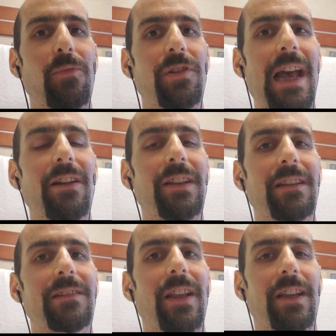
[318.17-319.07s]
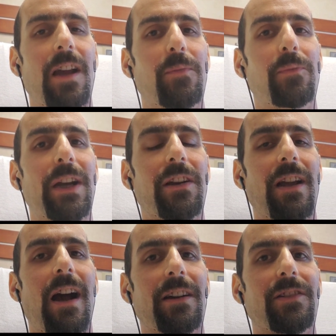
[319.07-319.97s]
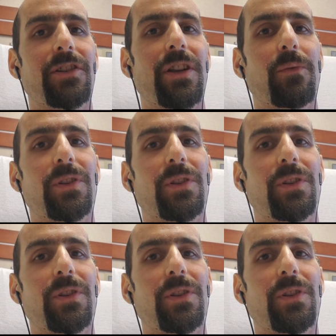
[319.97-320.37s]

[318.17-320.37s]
modalities like hyperbaric oxygen,